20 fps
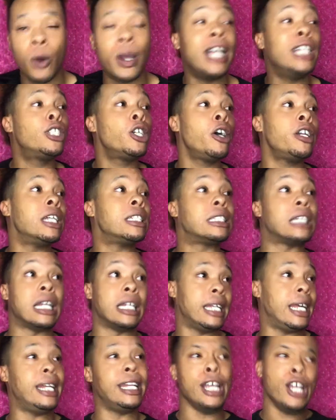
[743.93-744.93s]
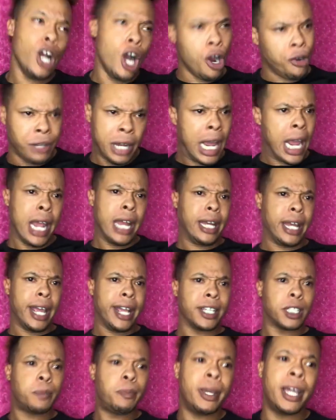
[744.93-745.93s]
He turned it to Nene
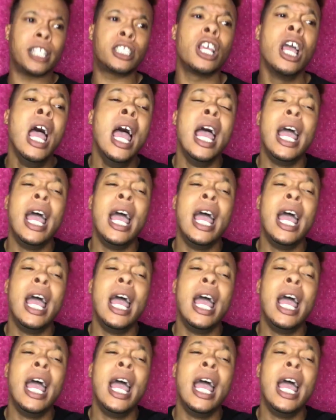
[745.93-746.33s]
Hernandez, bitch.